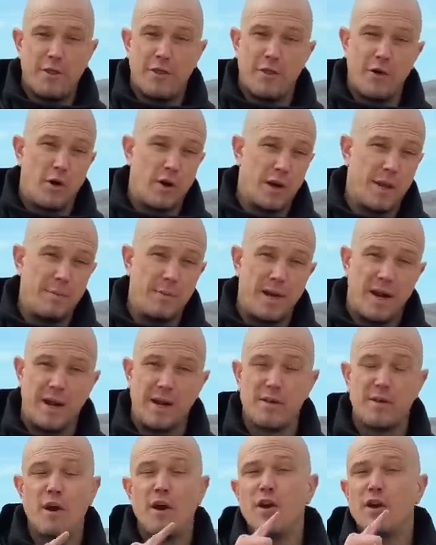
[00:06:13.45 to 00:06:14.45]
30
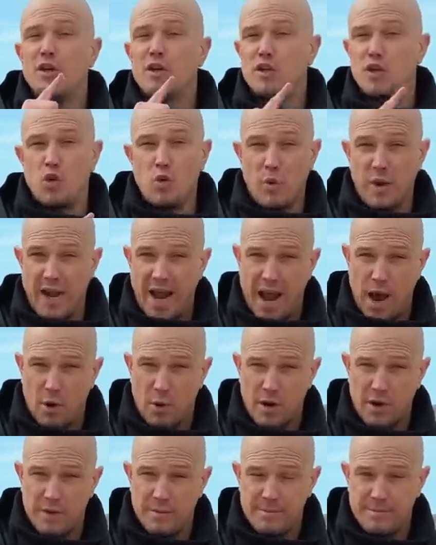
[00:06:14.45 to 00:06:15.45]
minutes to an
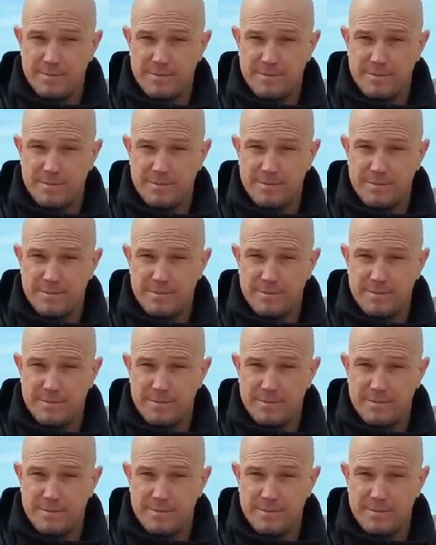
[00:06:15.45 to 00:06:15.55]
hour.